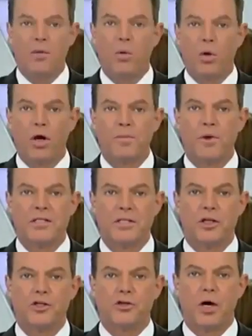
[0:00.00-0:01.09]
now, more on
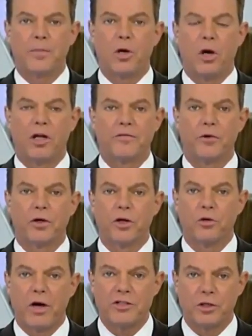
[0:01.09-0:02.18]
President Trump calling for a
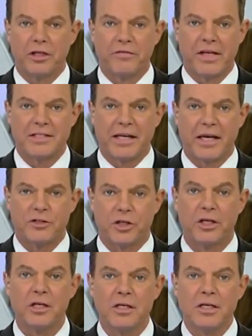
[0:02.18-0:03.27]
congressional
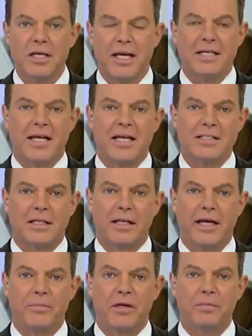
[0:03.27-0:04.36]
investigation into his
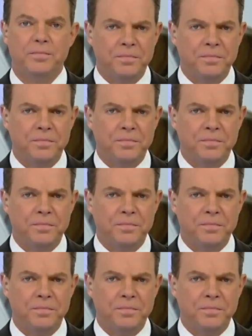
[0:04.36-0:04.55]
claim that,